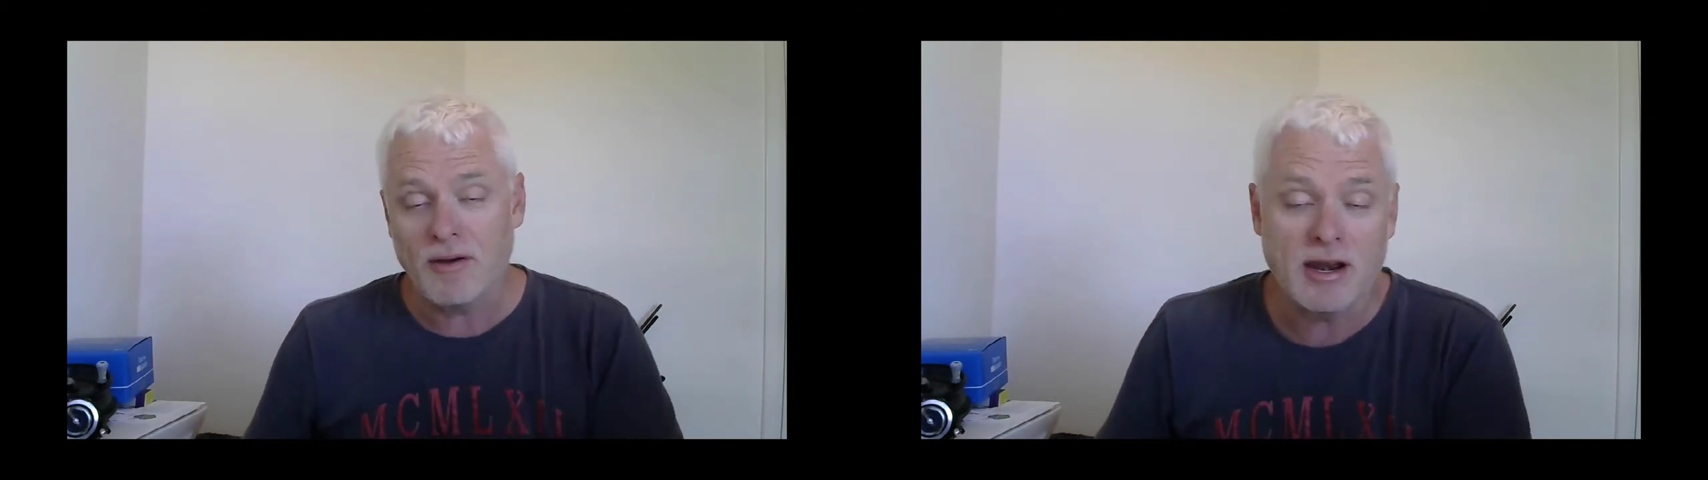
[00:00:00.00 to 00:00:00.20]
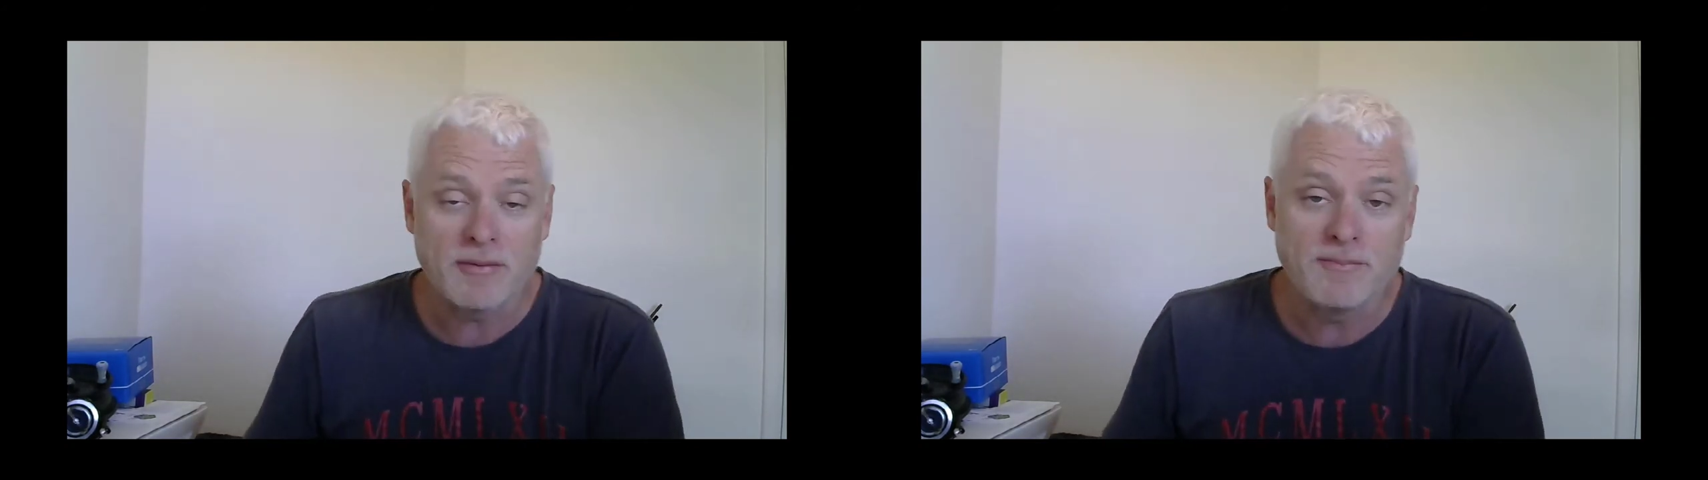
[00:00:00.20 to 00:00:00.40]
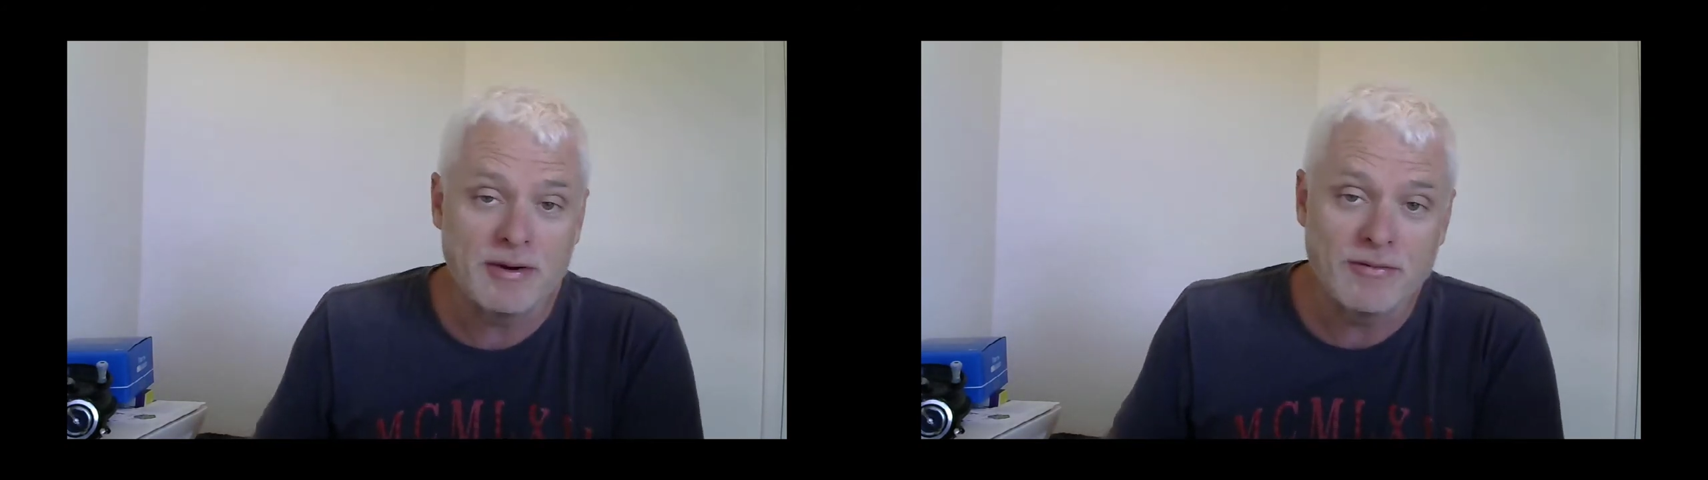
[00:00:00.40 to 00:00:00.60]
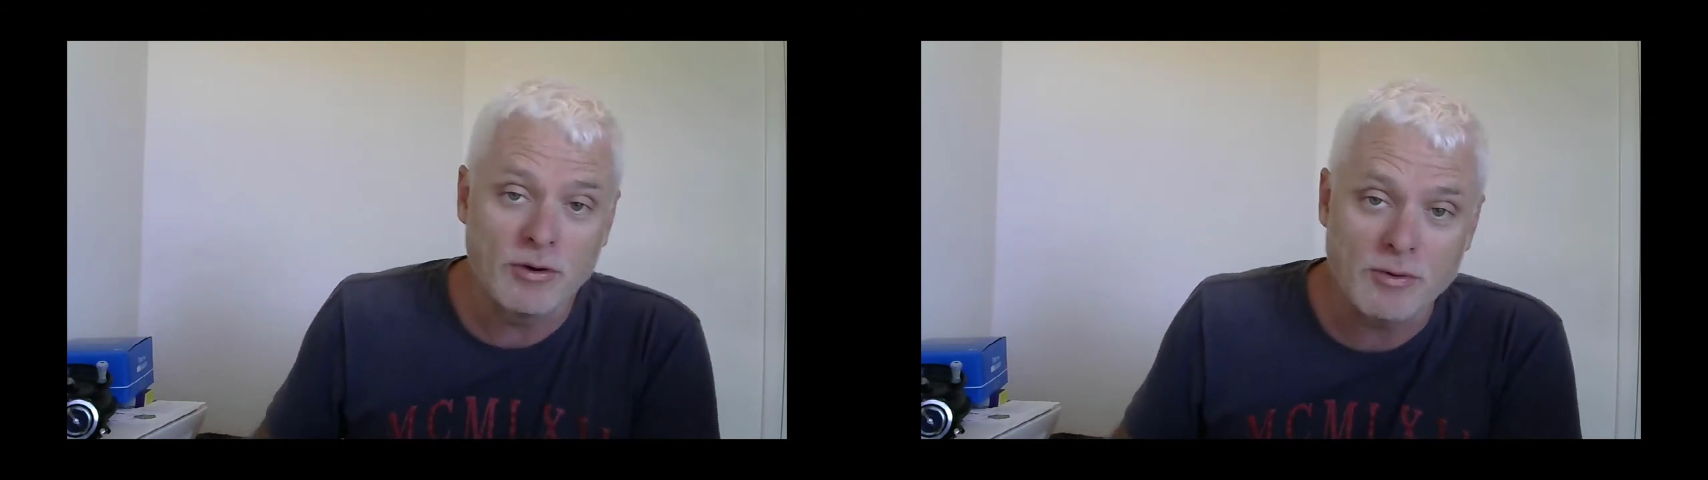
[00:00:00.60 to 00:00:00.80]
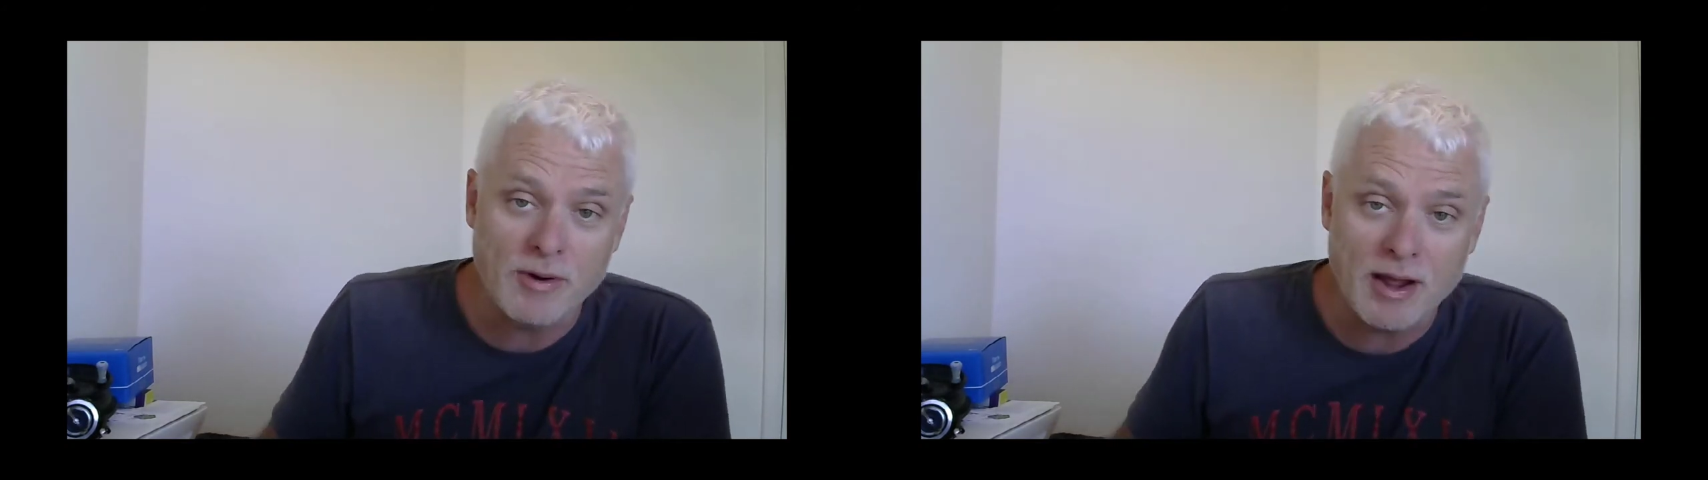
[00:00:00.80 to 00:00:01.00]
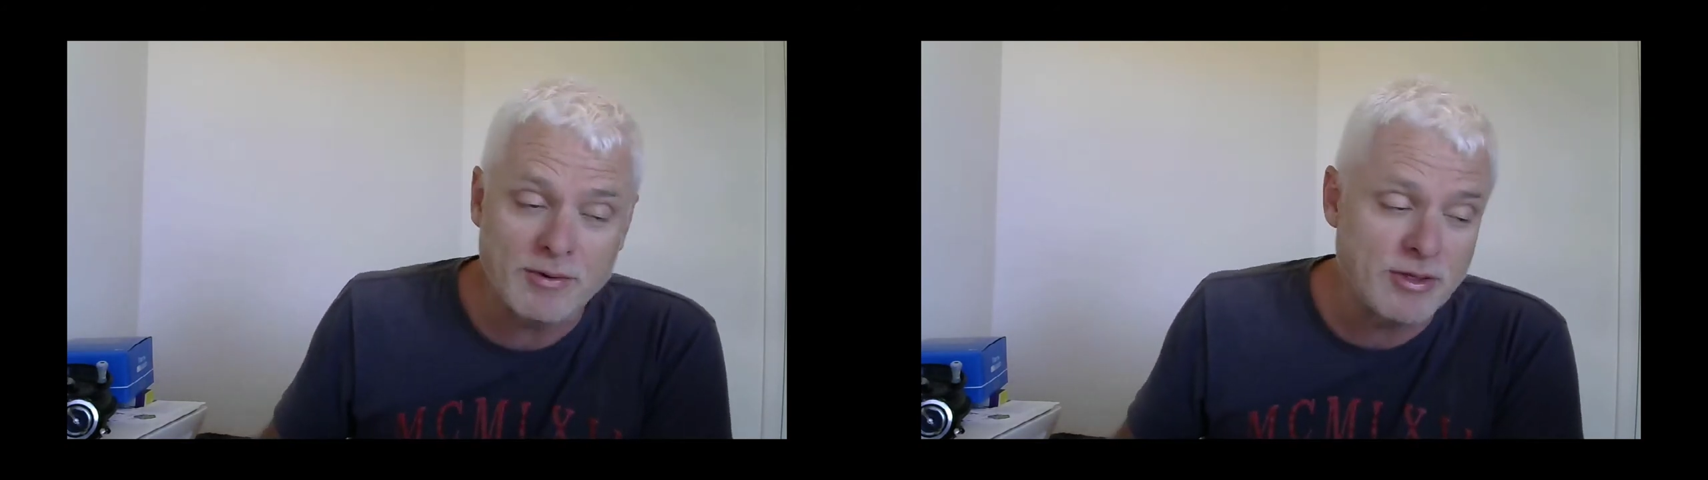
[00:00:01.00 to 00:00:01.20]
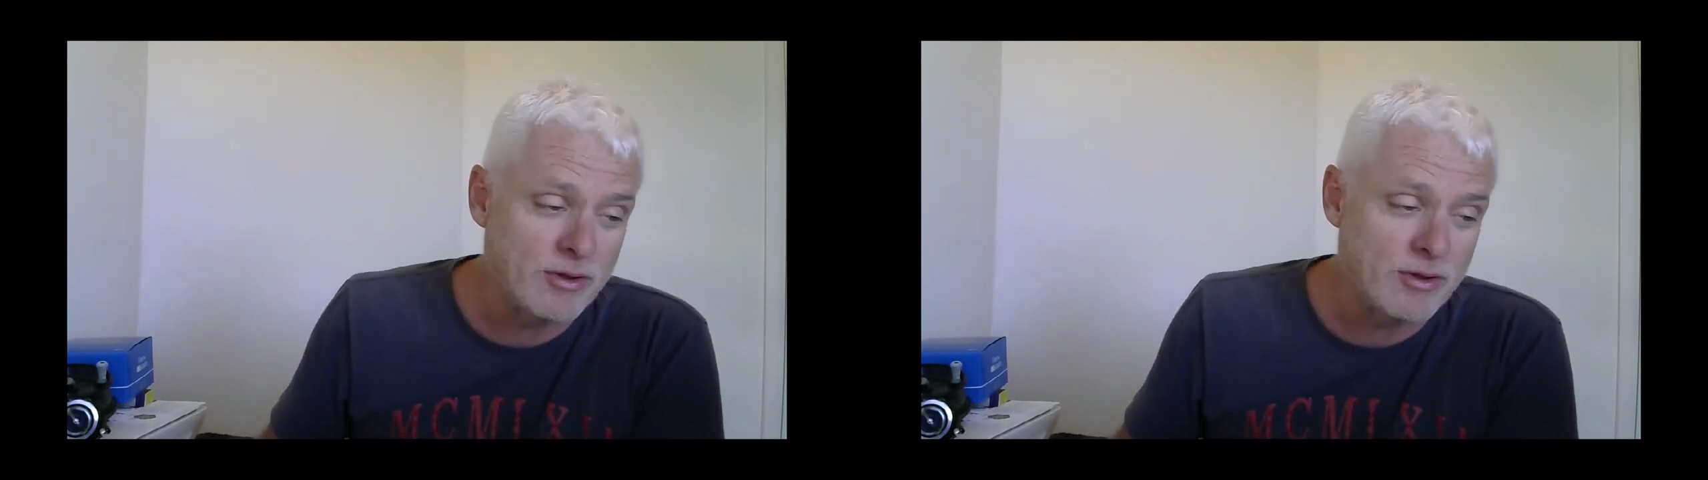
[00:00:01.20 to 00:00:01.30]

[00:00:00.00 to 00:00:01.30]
had a bit of a look around with you.